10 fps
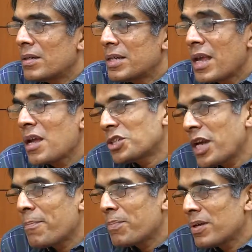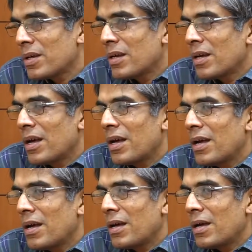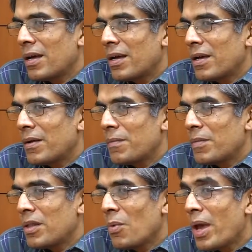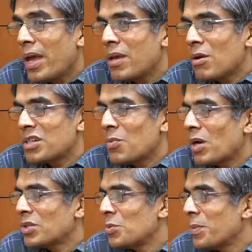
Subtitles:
taking a shape in the way he or she wants to